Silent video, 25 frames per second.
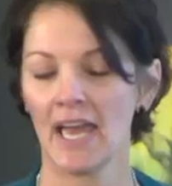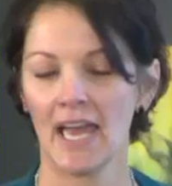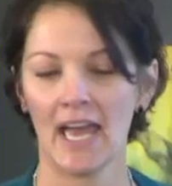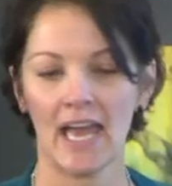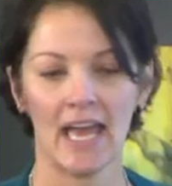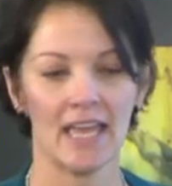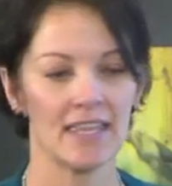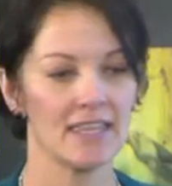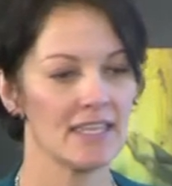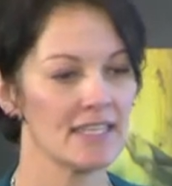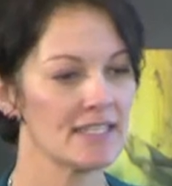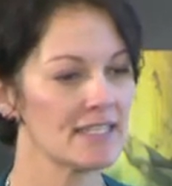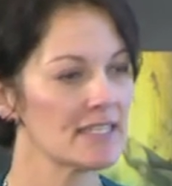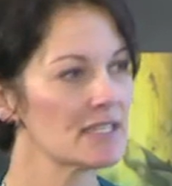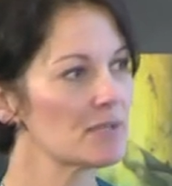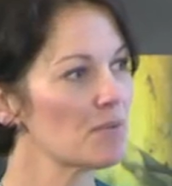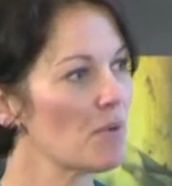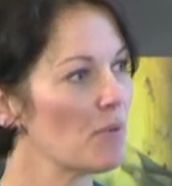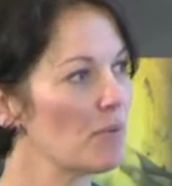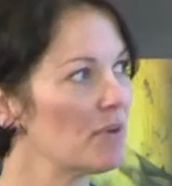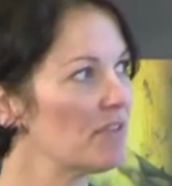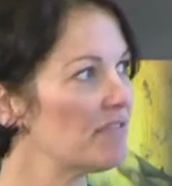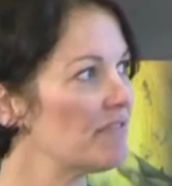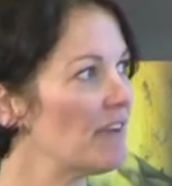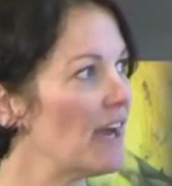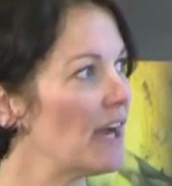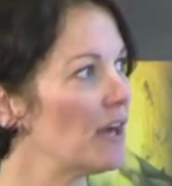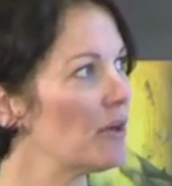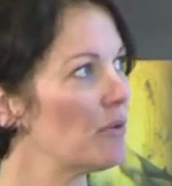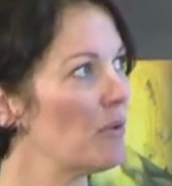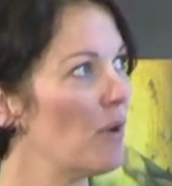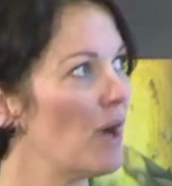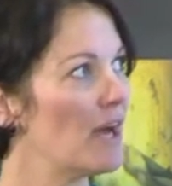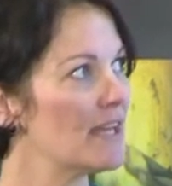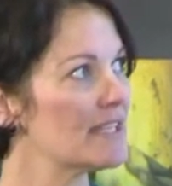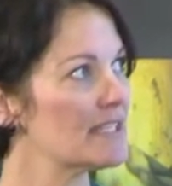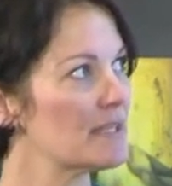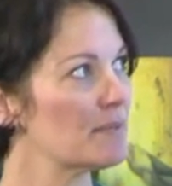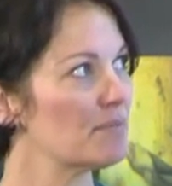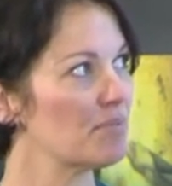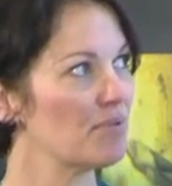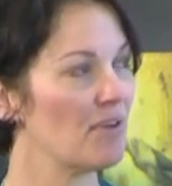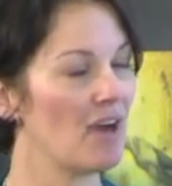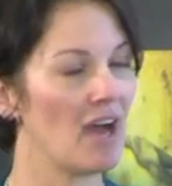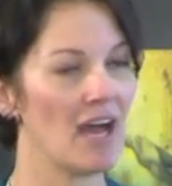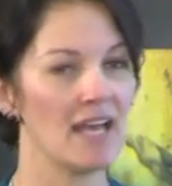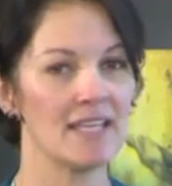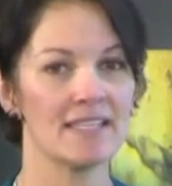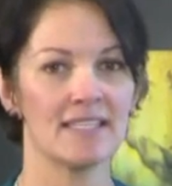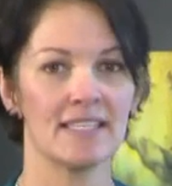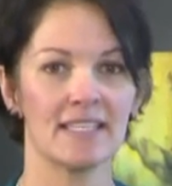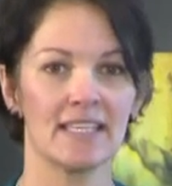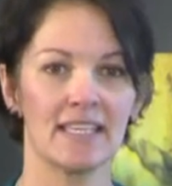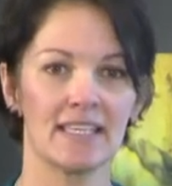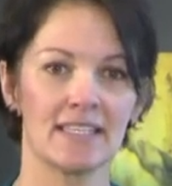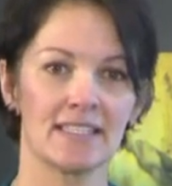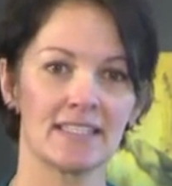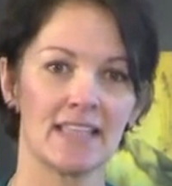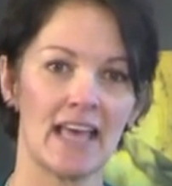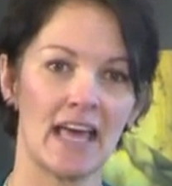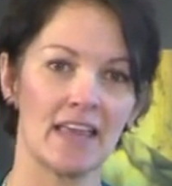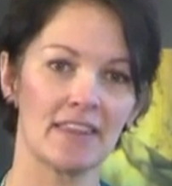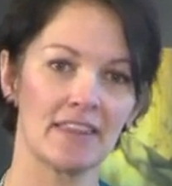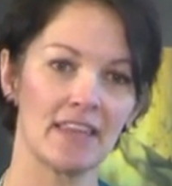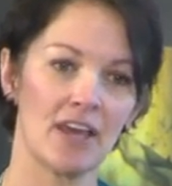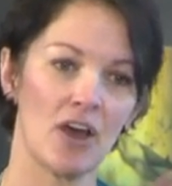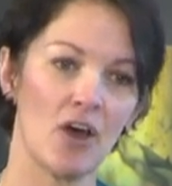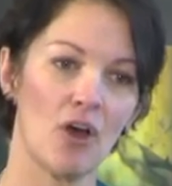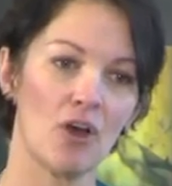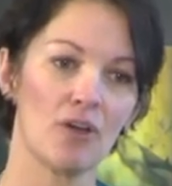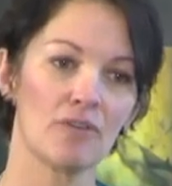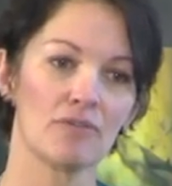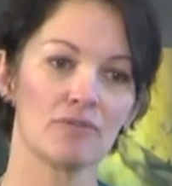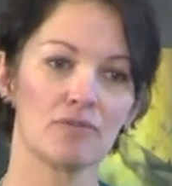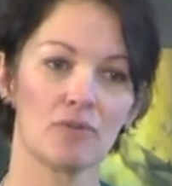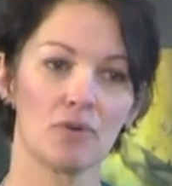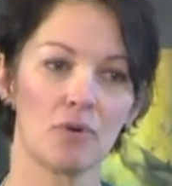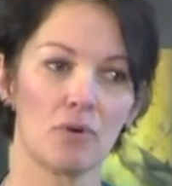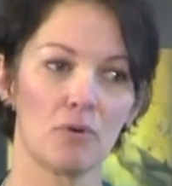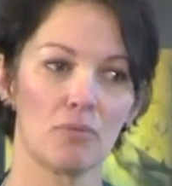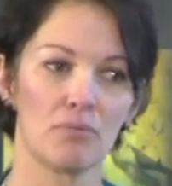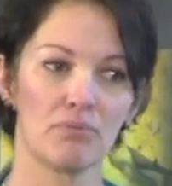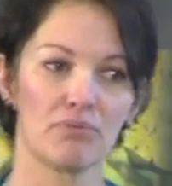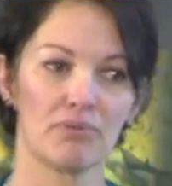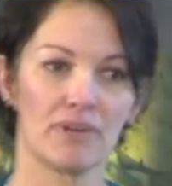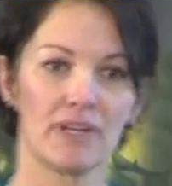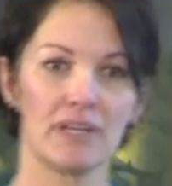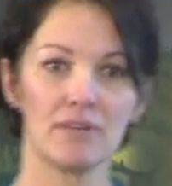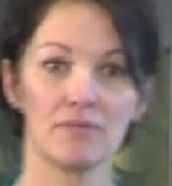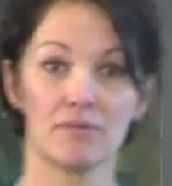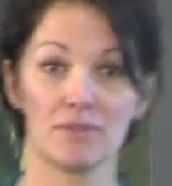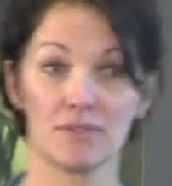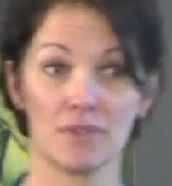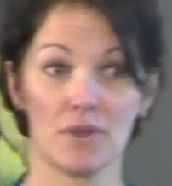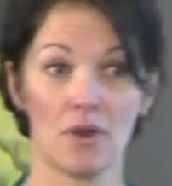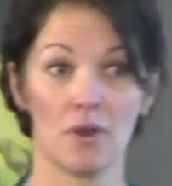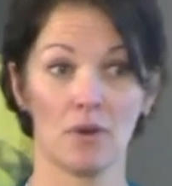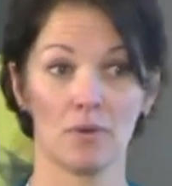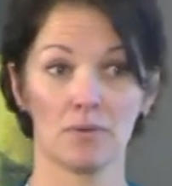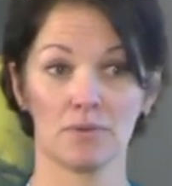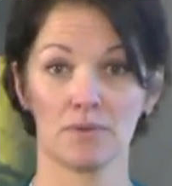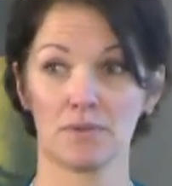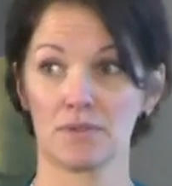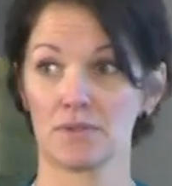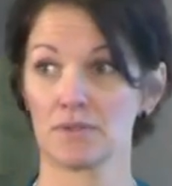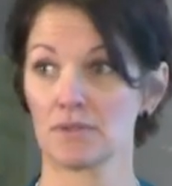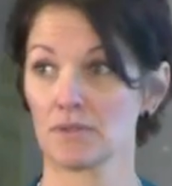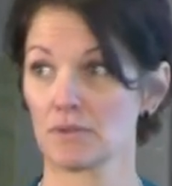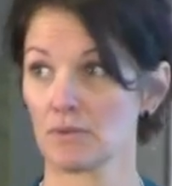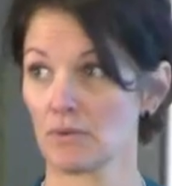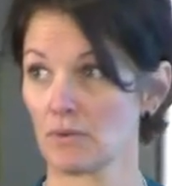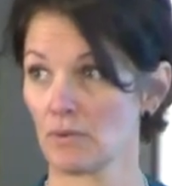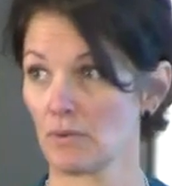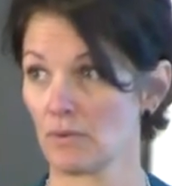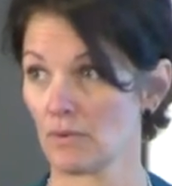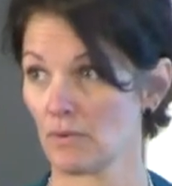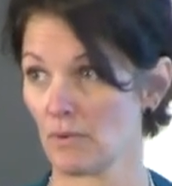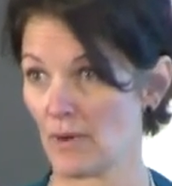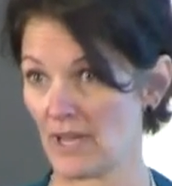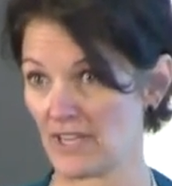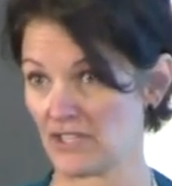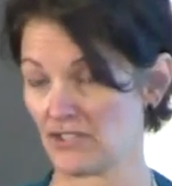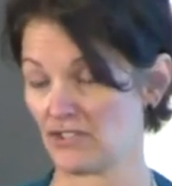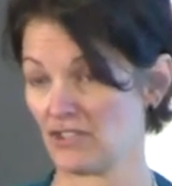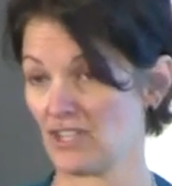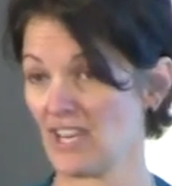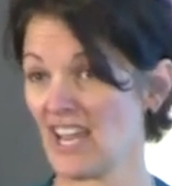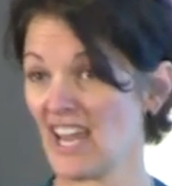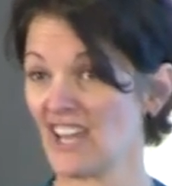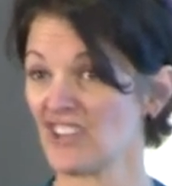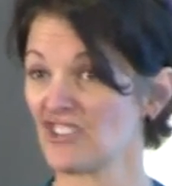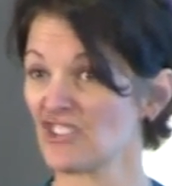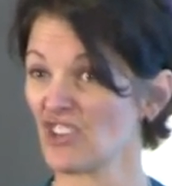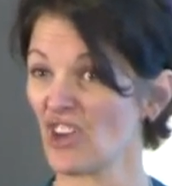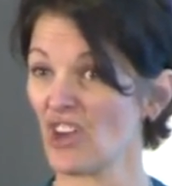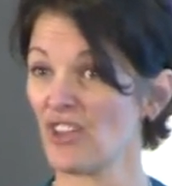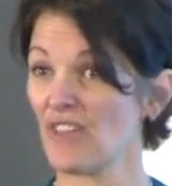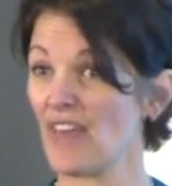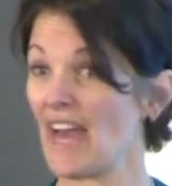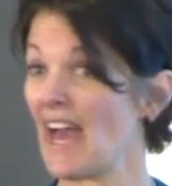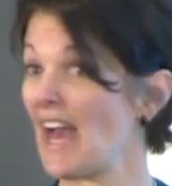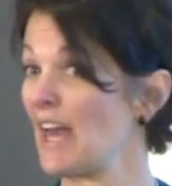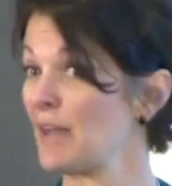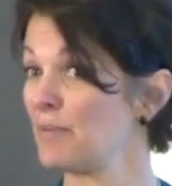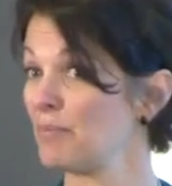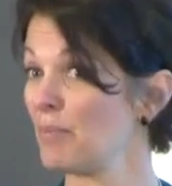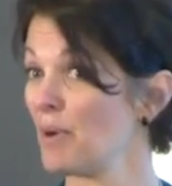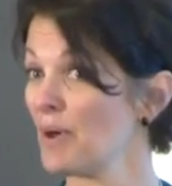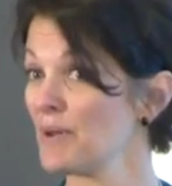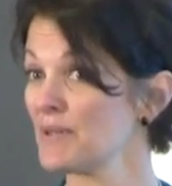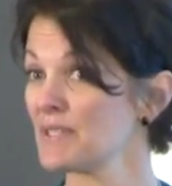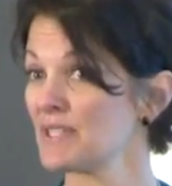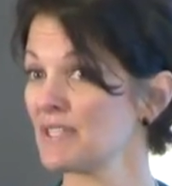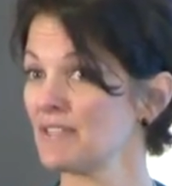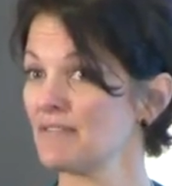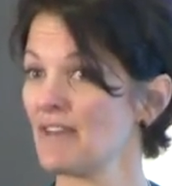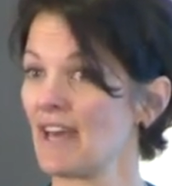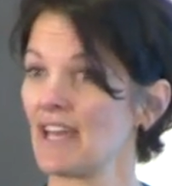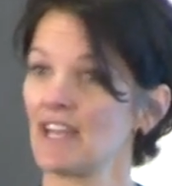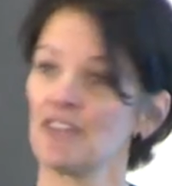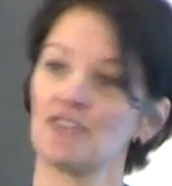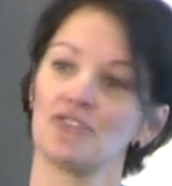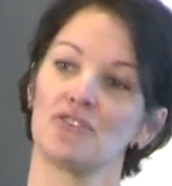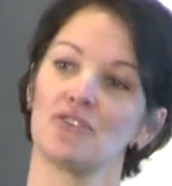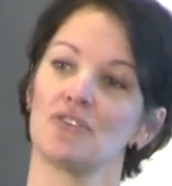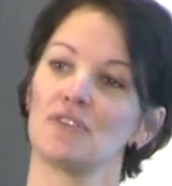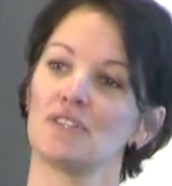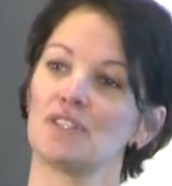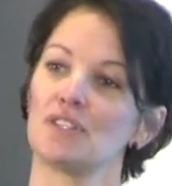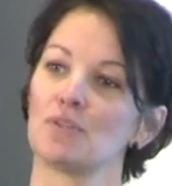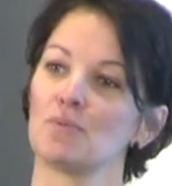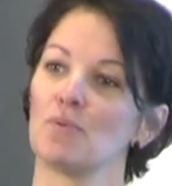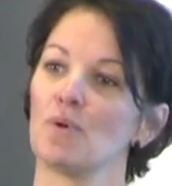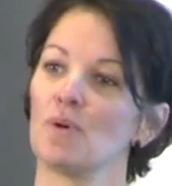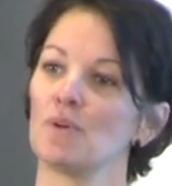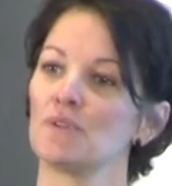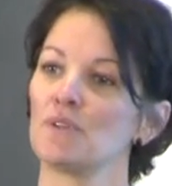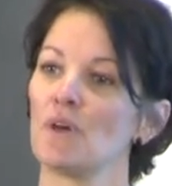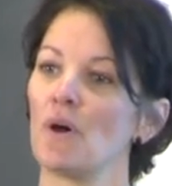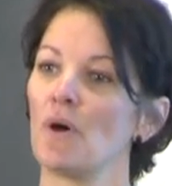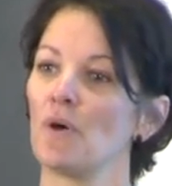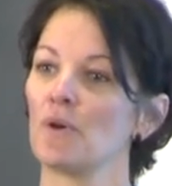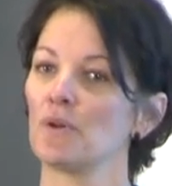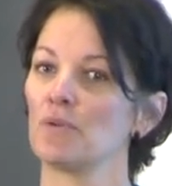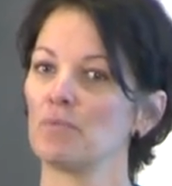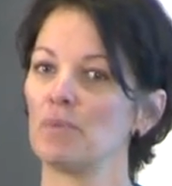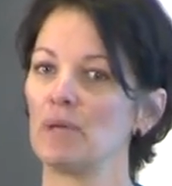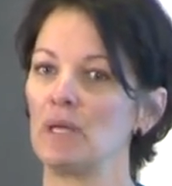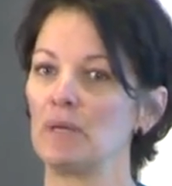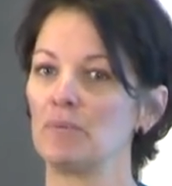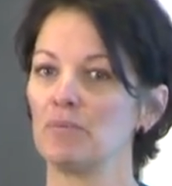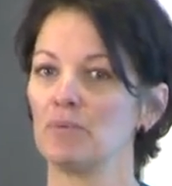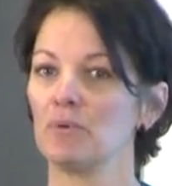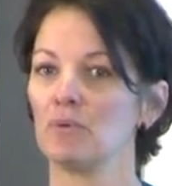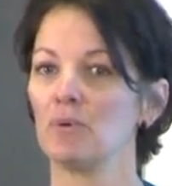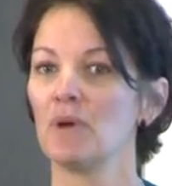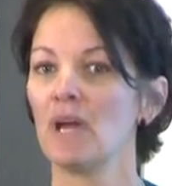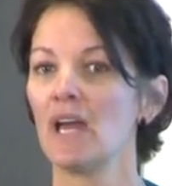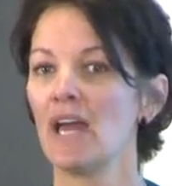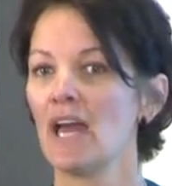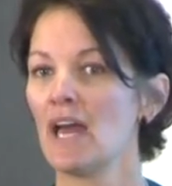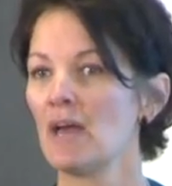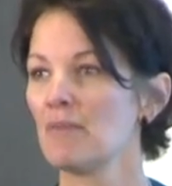And this is what we found quite surprising, is that their overall pre-results questionnaire showed they had positive attitudes towards older people,